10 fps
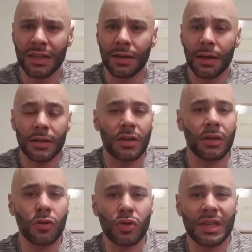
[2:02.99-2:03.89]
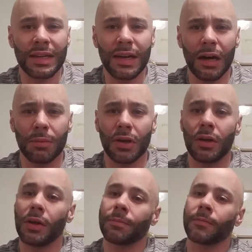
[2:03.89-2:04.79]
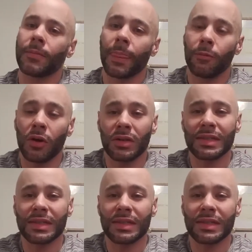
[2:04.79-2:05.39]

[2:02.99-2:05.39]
it, it's going to loosen it up. Well,